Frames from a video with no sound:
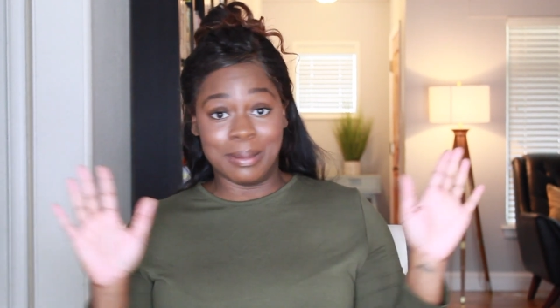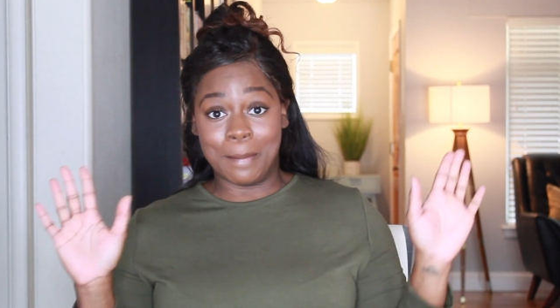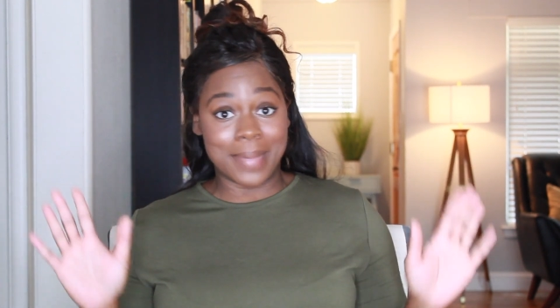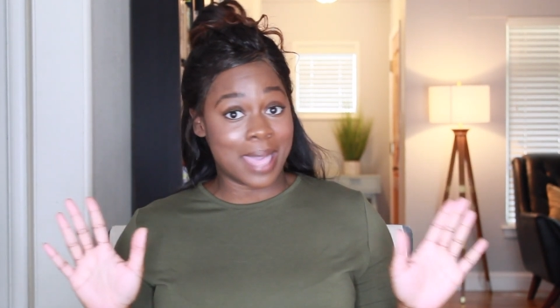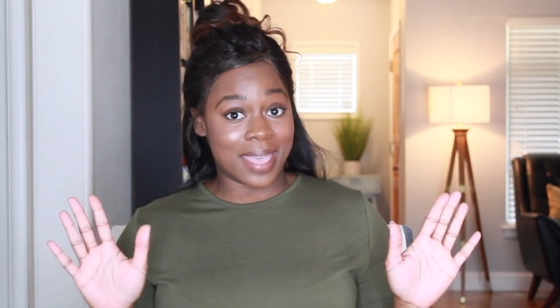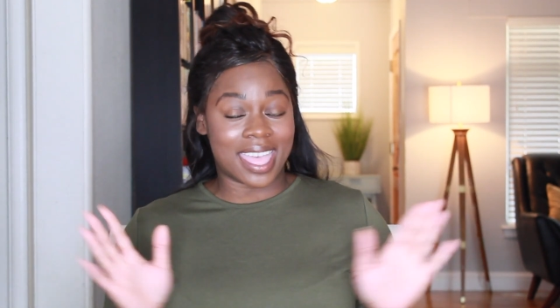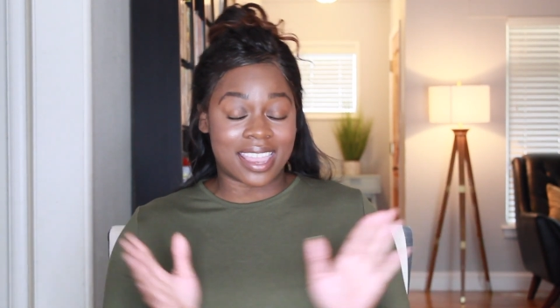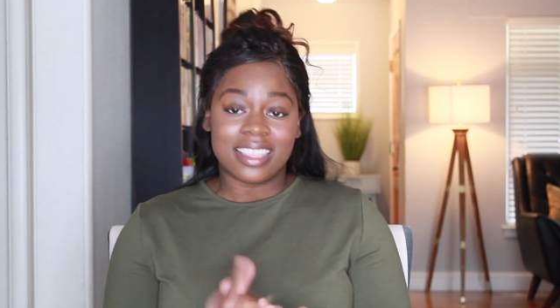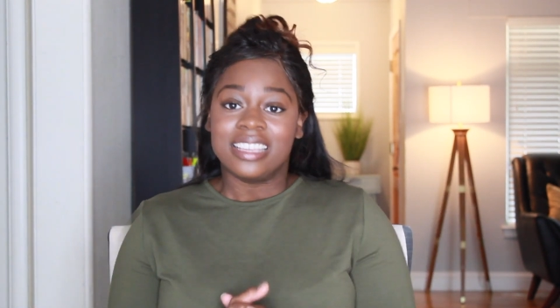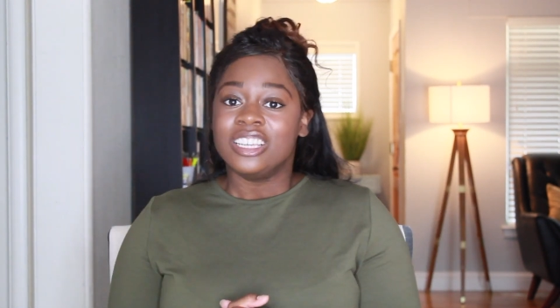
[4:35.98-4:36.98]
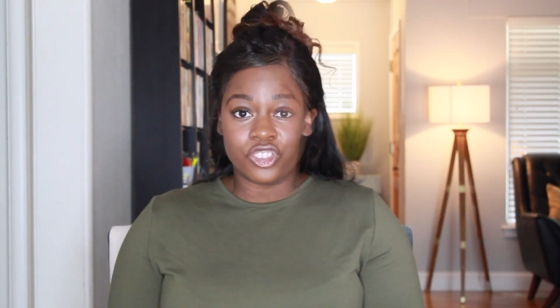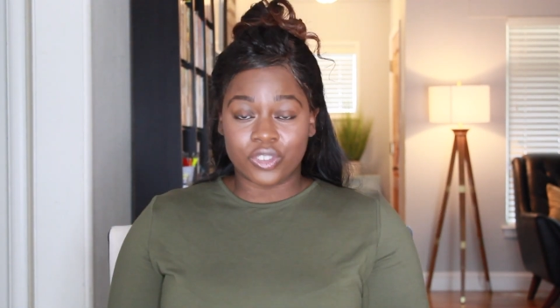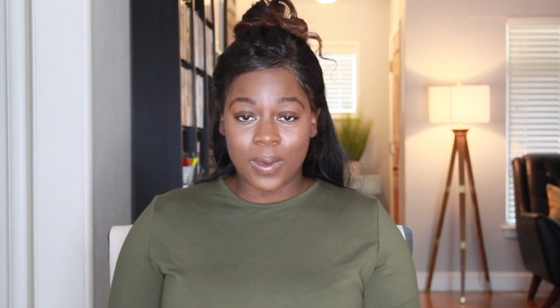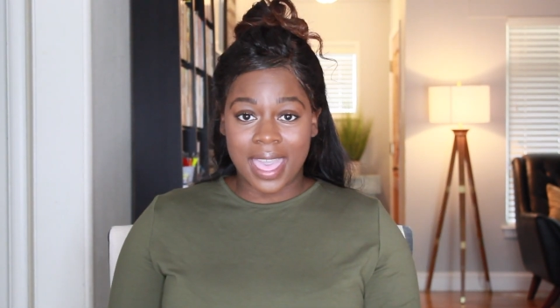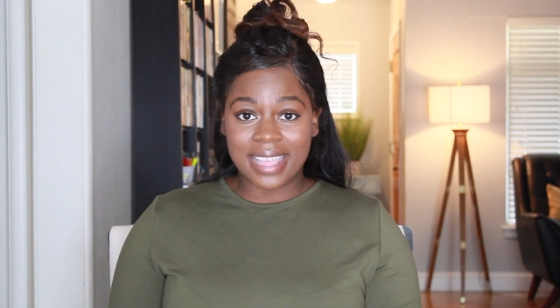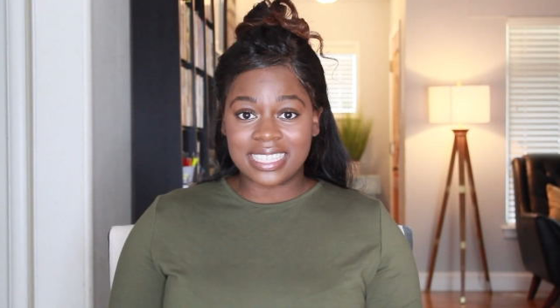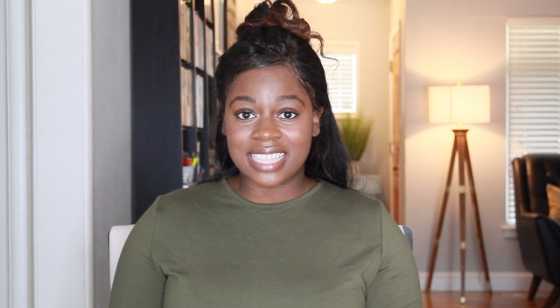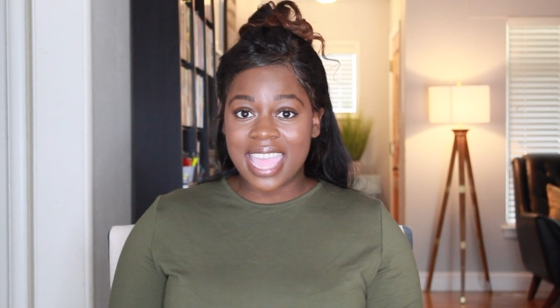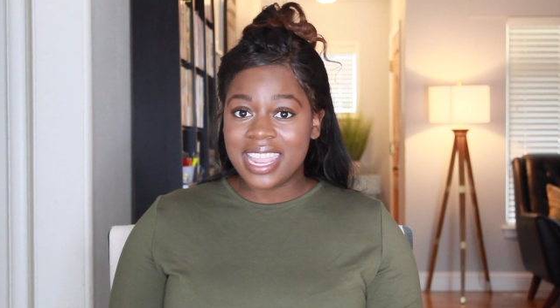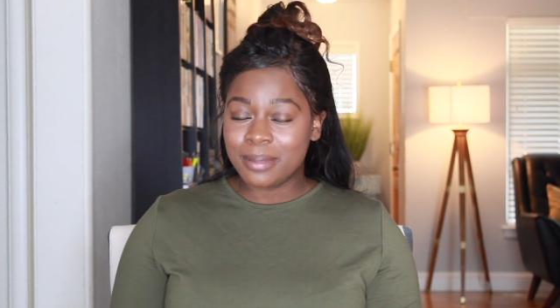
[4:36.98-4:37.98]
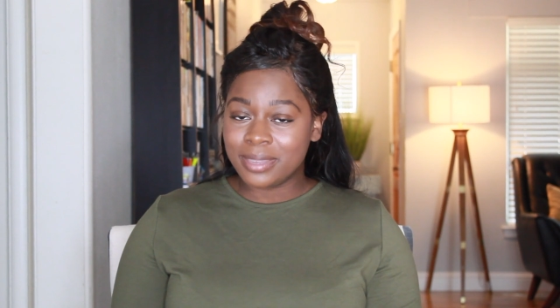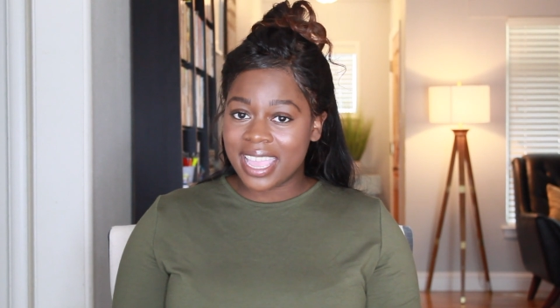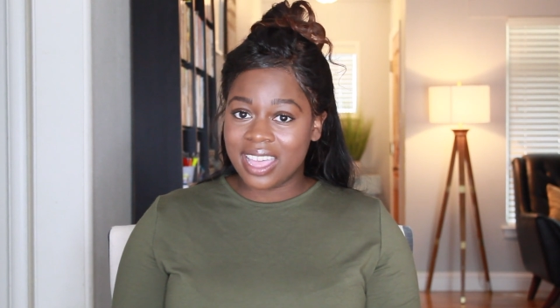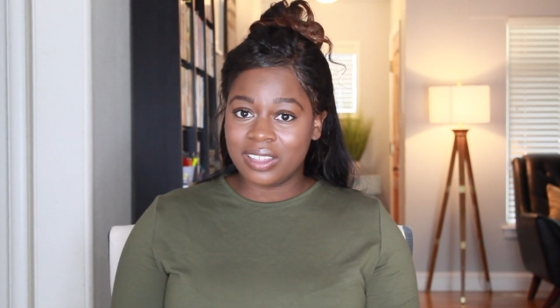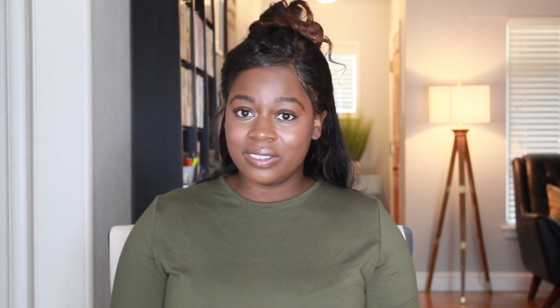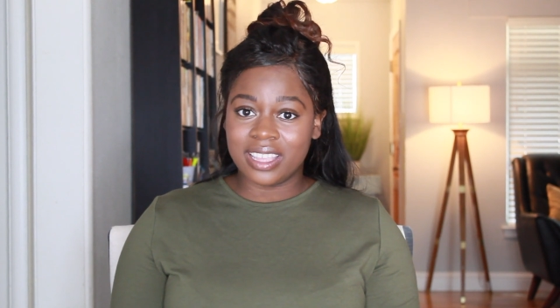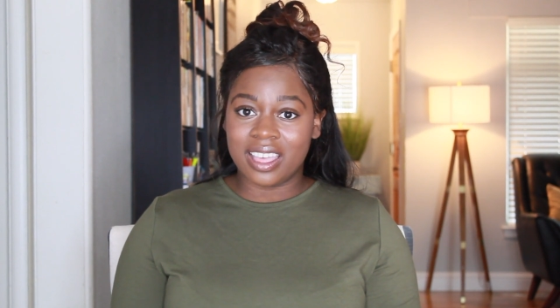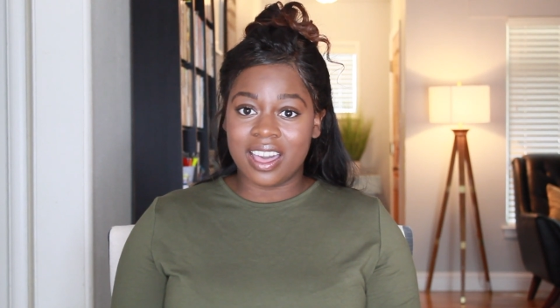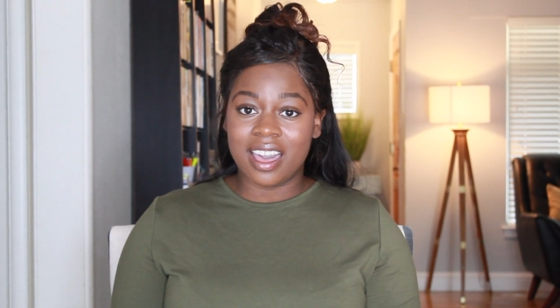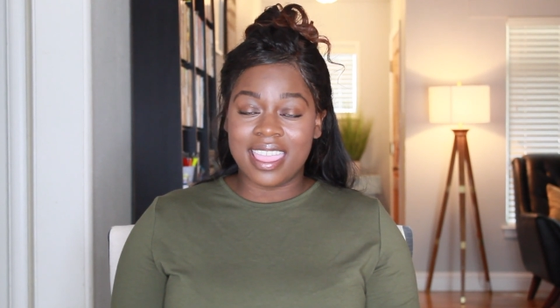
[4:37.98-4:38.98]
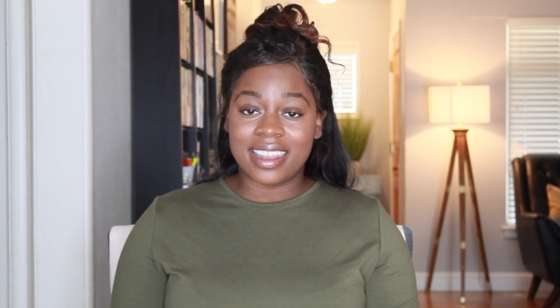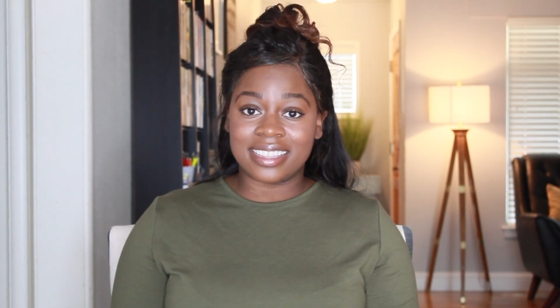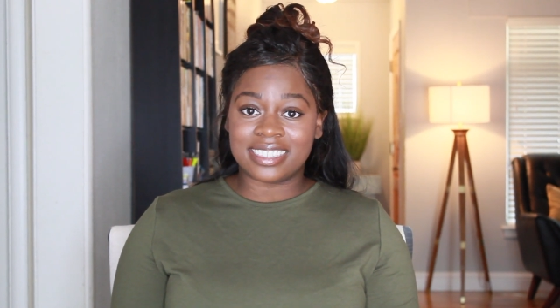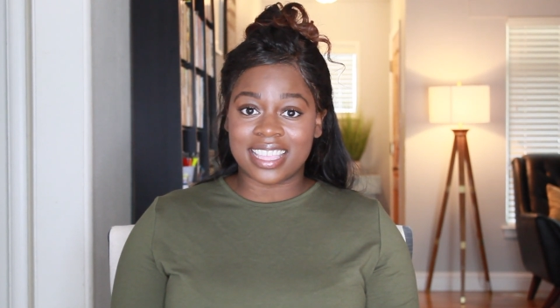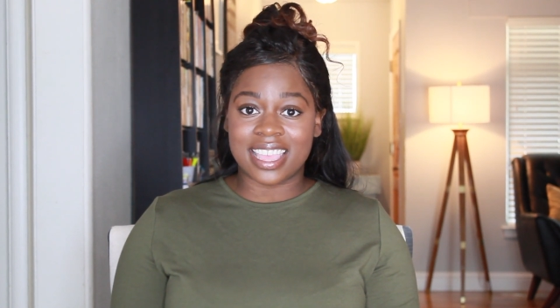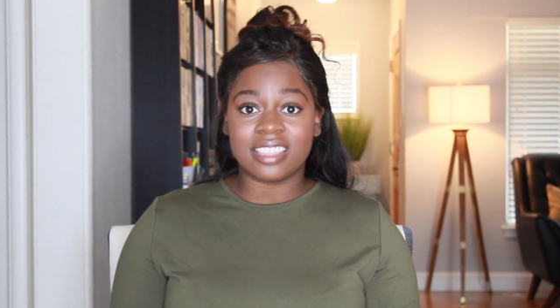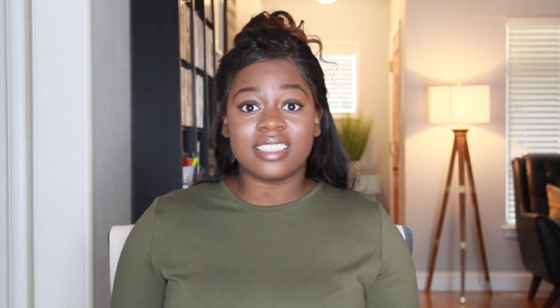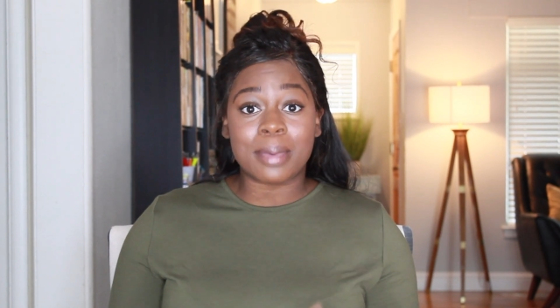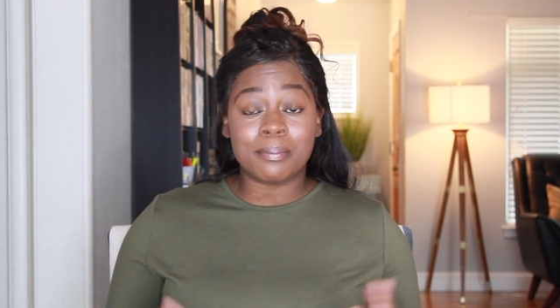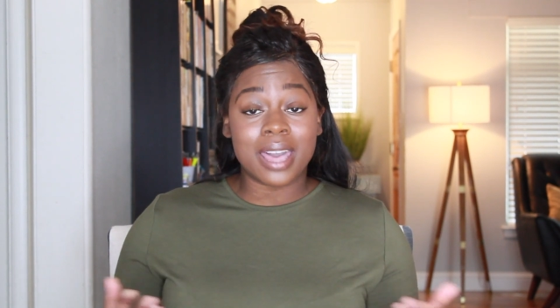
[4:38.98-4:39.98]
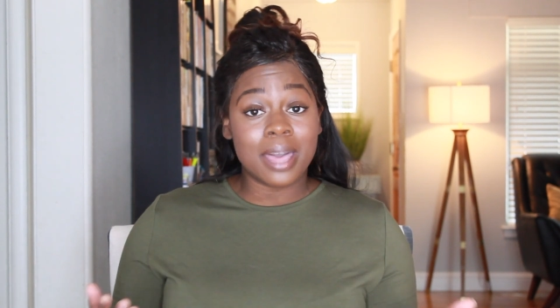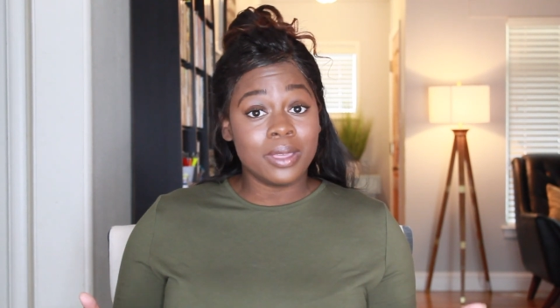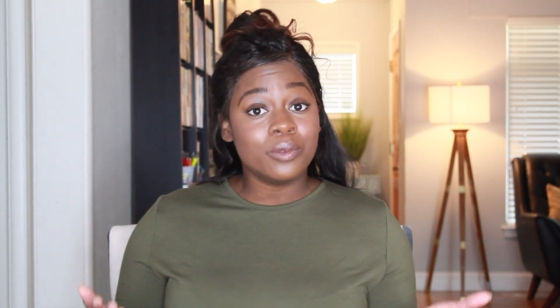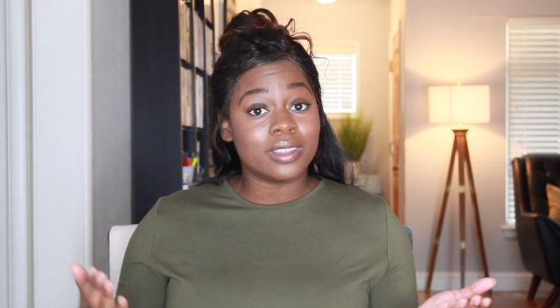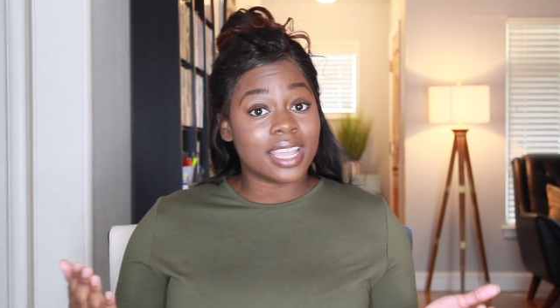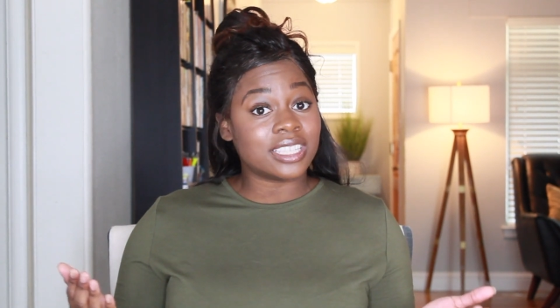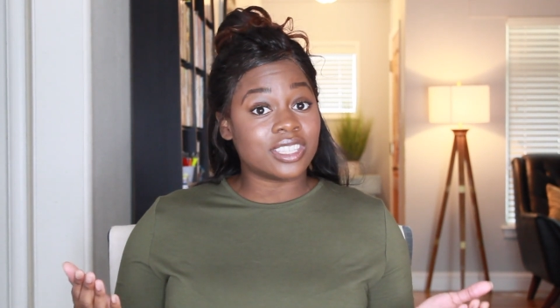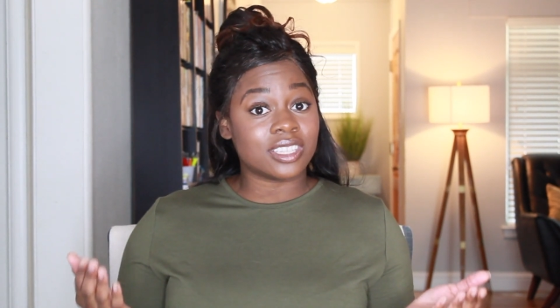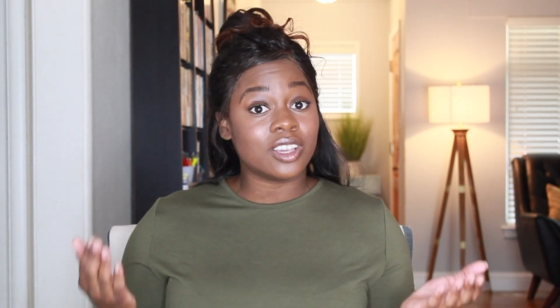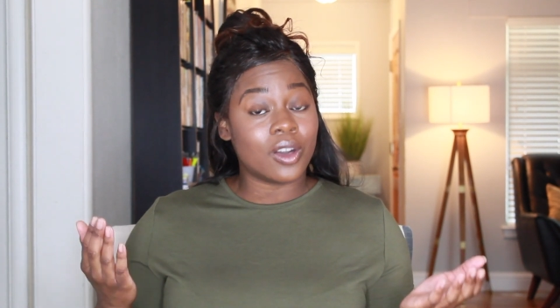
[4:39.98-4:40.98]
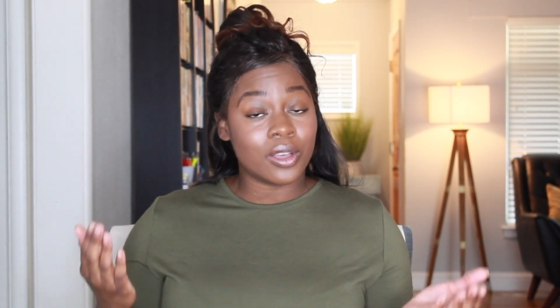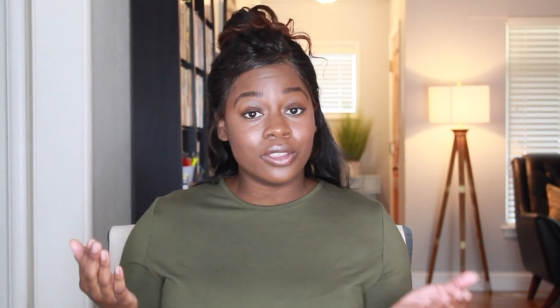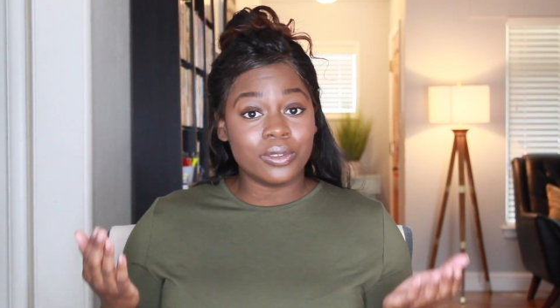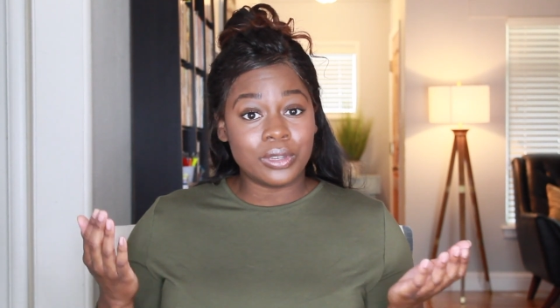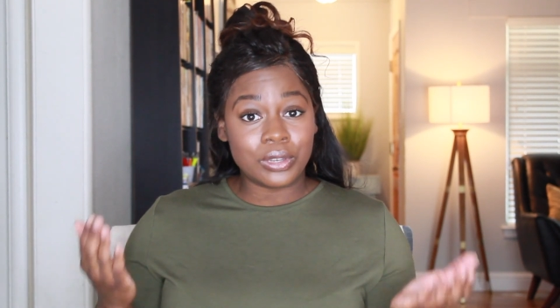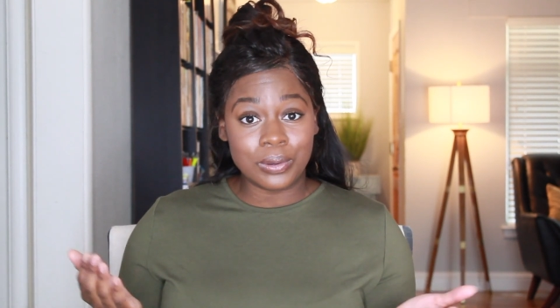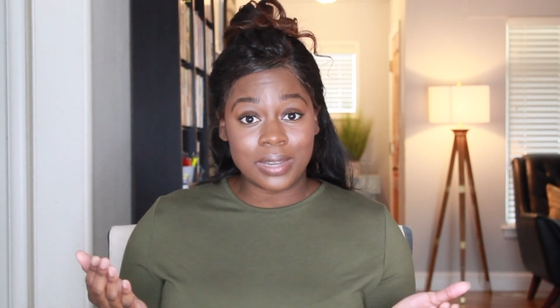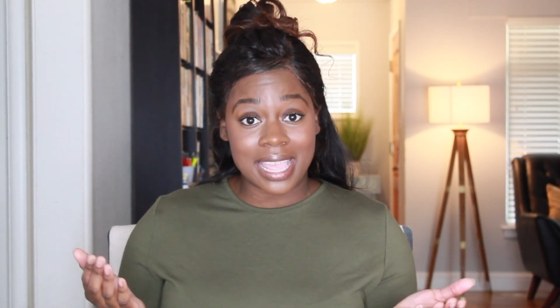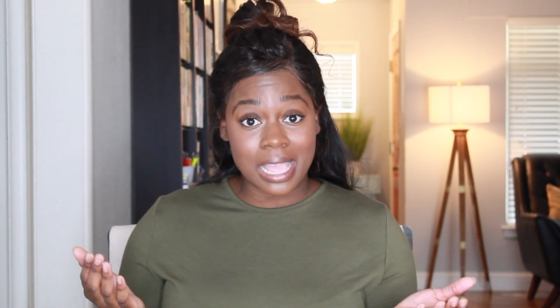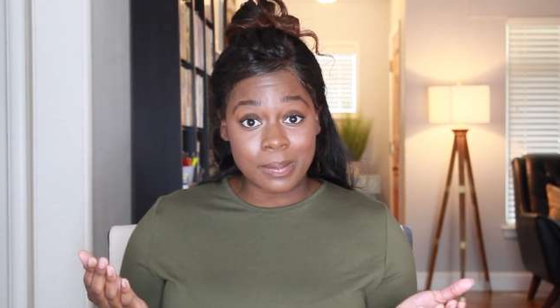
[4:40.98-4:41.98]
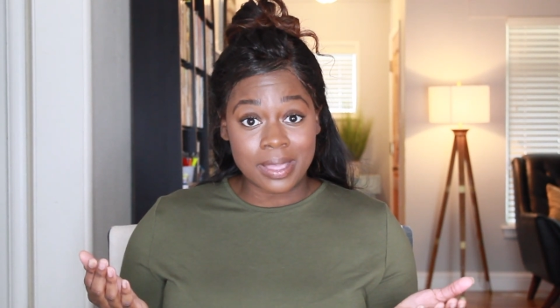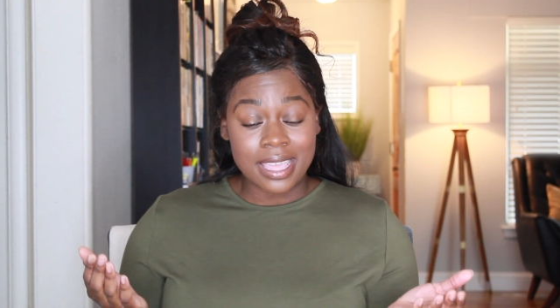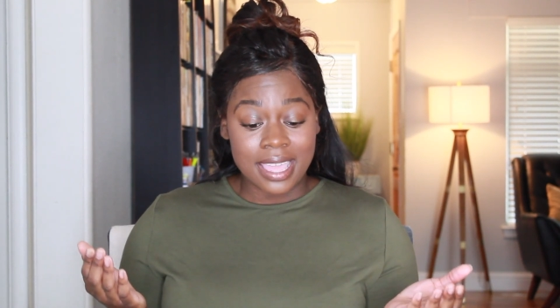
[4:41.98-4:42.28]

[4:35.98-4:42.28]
My bad. So I sat him down and I said that mommy would like to call you a new name.